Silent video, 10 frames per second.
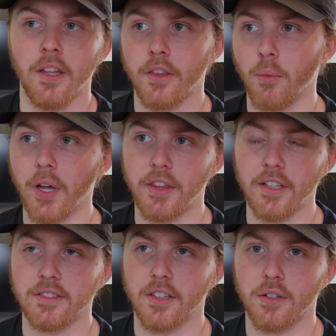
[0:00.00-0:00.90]
the way
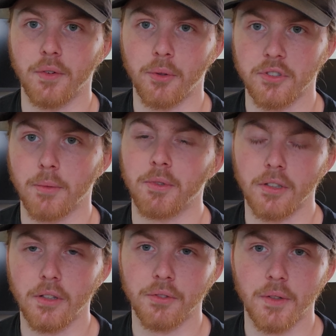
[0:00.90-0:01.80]
they set their filters up is a
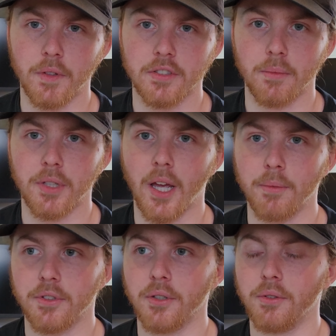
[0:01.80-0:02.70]
little different
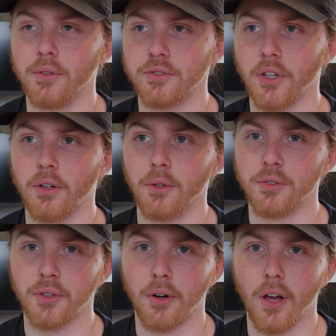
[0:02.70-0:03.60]
sometimes. So they'll
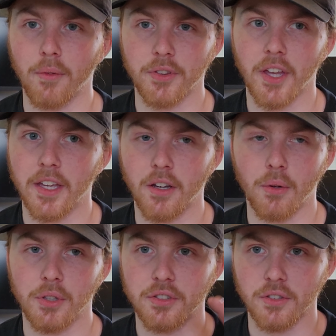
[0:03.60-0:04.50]
start off with like
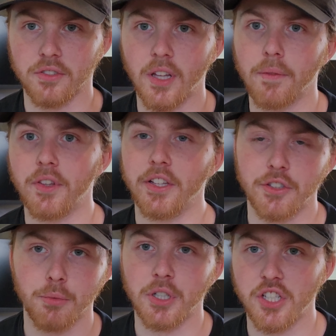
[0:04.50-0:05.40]
only certain stuff and then
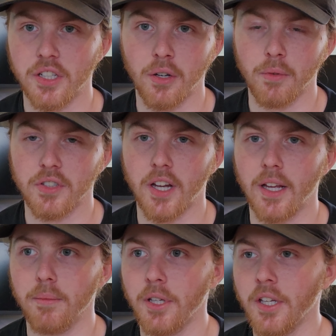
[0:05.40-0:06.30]
switch it over
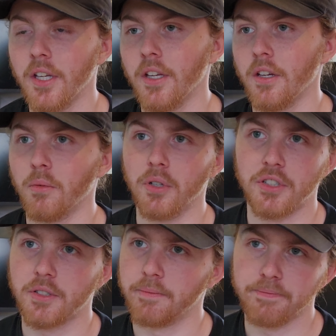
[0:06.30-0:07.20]
time,
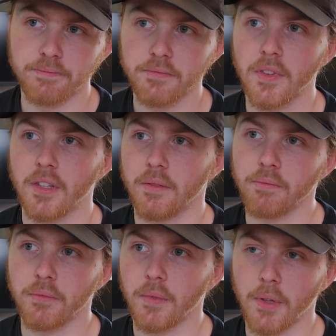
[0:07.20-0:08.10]
which
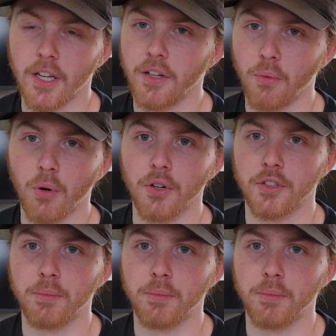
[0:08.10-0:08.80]
I know works,